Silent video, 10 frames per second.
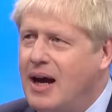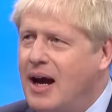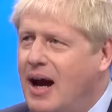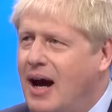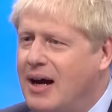
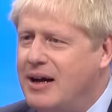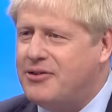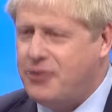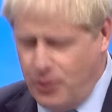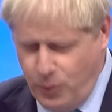Uh, it's
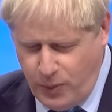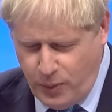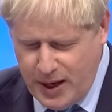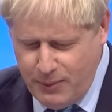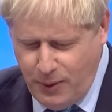true.
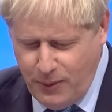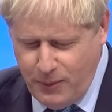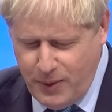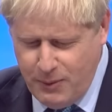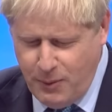We will,
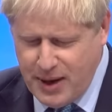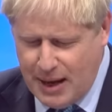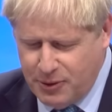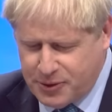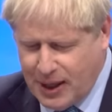we will be
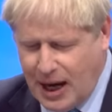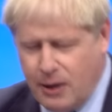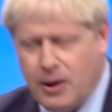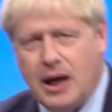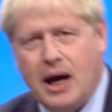able to allow
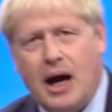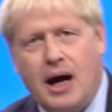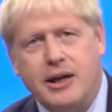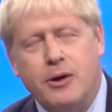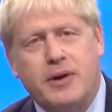uh,
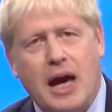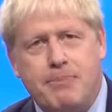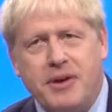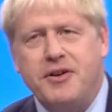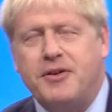U K
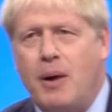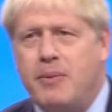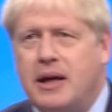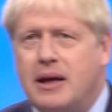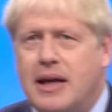business, when
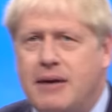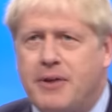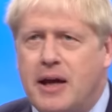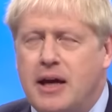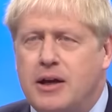we leave the
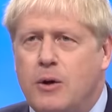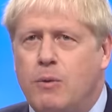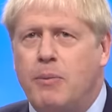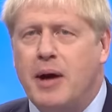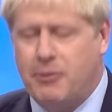E U, we'll
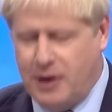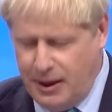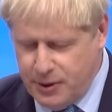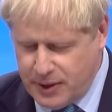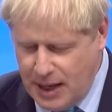be able to allow
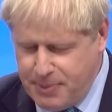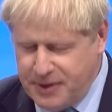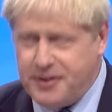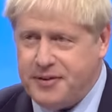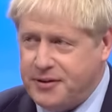U K
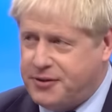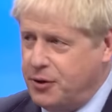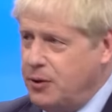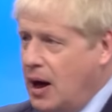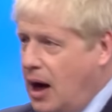businesses
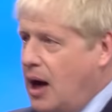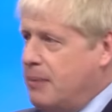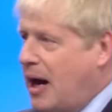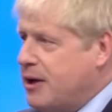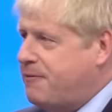to, uh, and
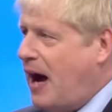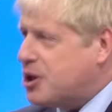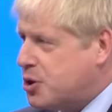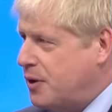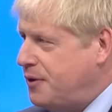
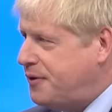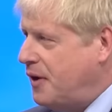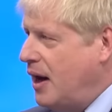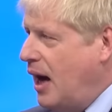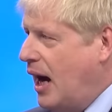manufacturers
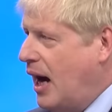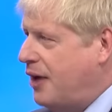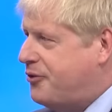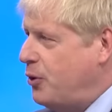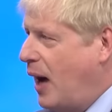uh,
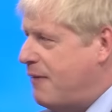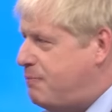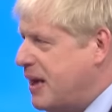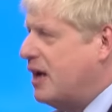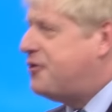to have
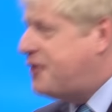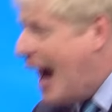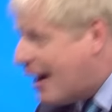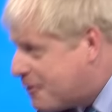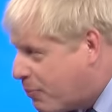bigger
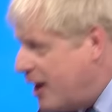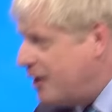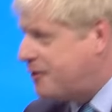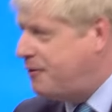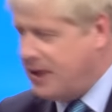tax
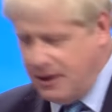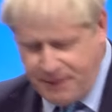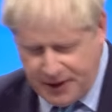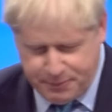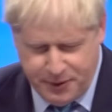breaks for the
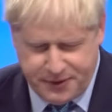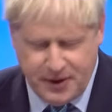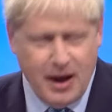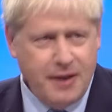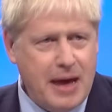investments
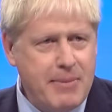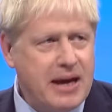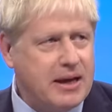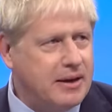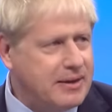they
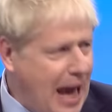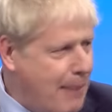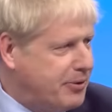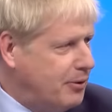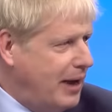make in
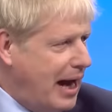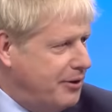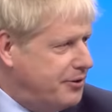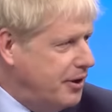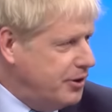capital
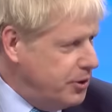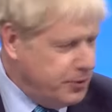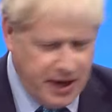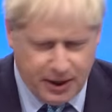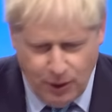and new
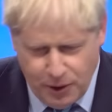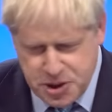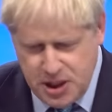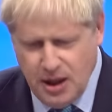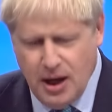
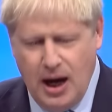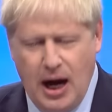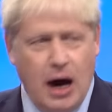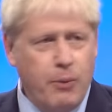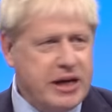technology.
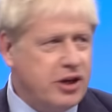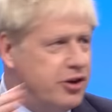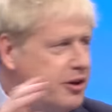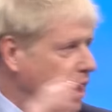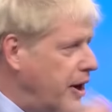Uh, we can,
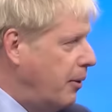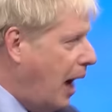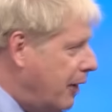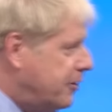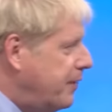uh,
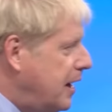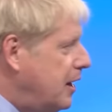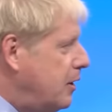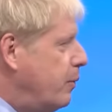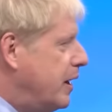out of the E
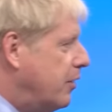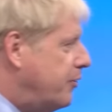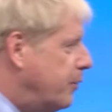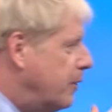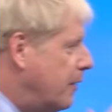U, we can
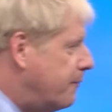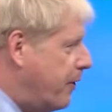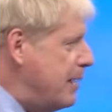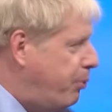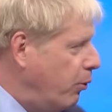do
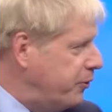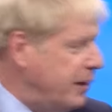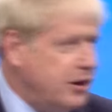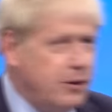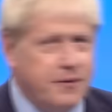free ports. We
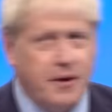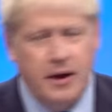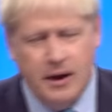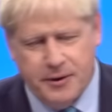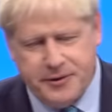can use the,
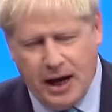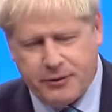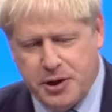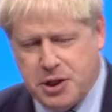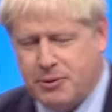the tax
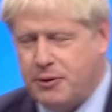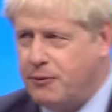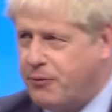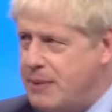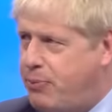regime to do
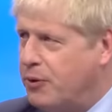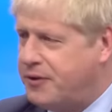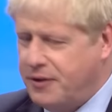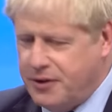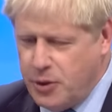free ports
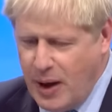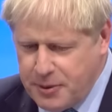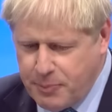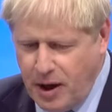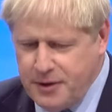and new
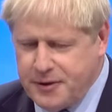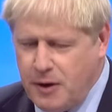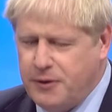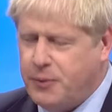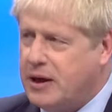enterprise
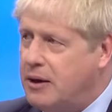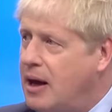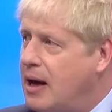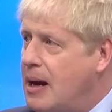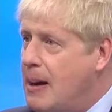zones. We can,
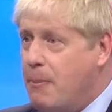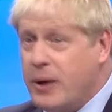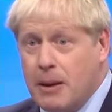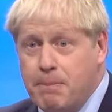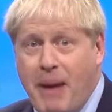we
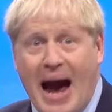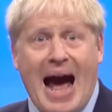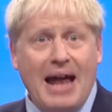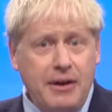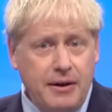can
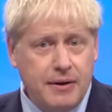ban